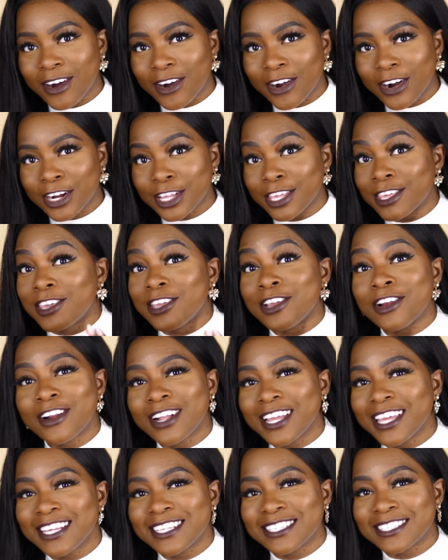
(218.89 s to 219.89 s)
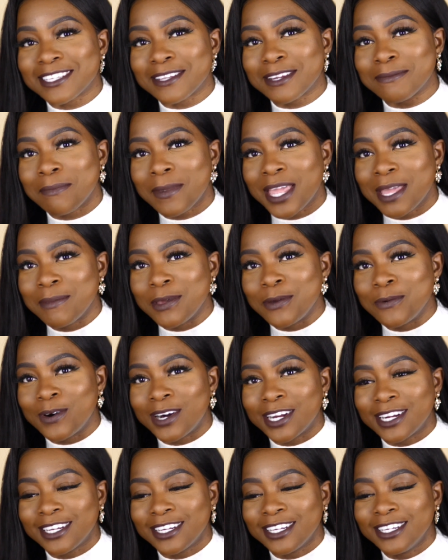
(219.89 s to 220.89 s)
are curious and maybe
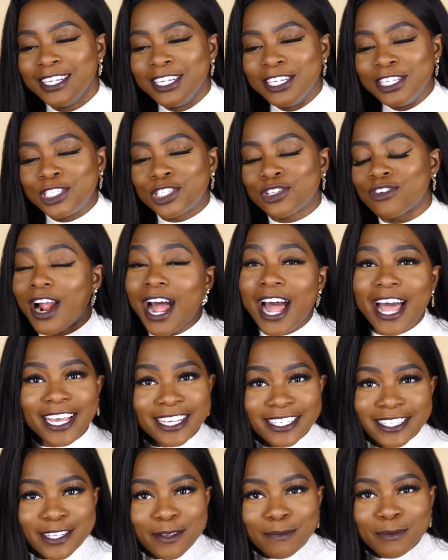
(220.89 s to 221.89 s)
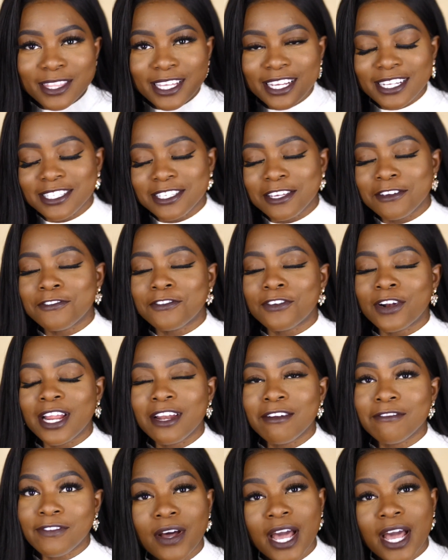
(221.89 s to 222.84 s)
want to try something different.